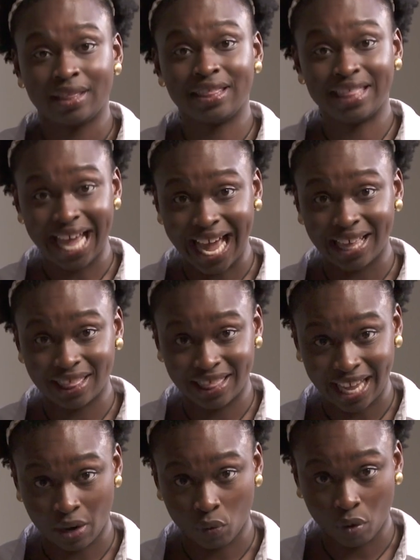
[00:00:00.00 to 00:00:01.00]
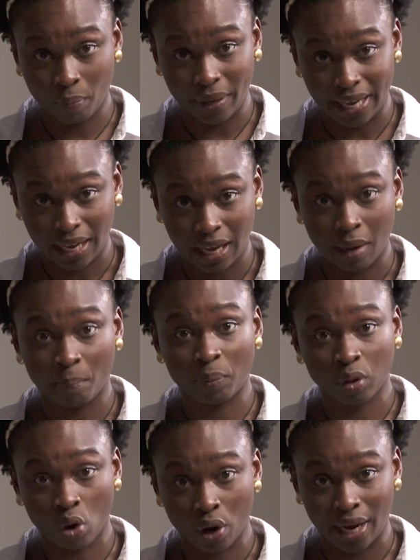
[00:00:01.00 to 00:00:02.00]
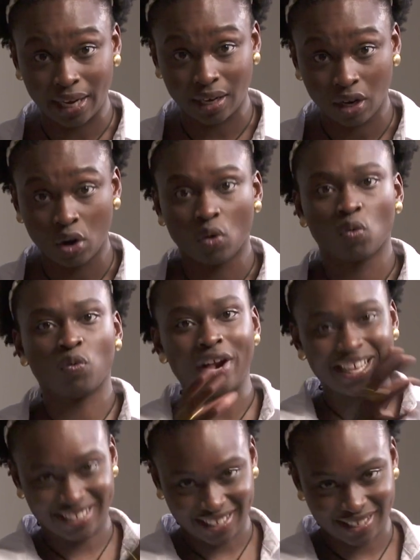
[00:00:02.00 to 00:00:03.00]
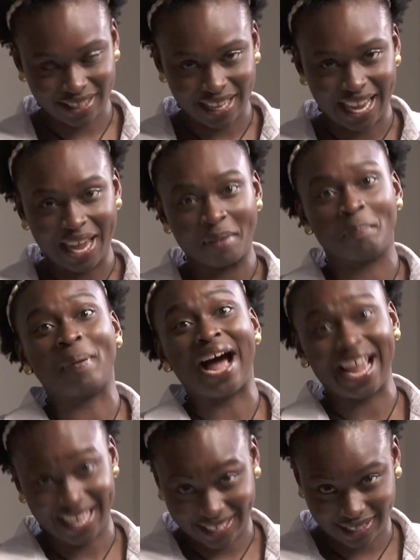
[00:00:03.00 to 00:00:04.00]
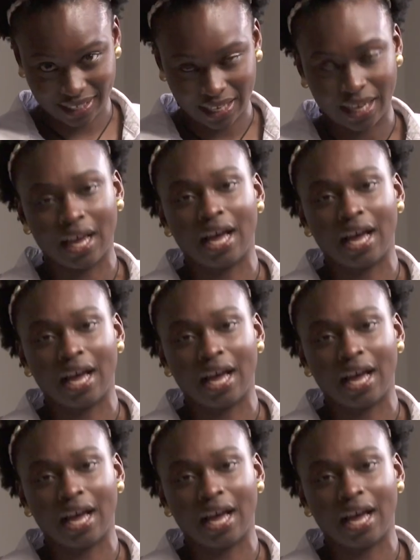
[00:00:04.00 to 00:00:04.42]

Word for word: that then will be employed racistly and biasly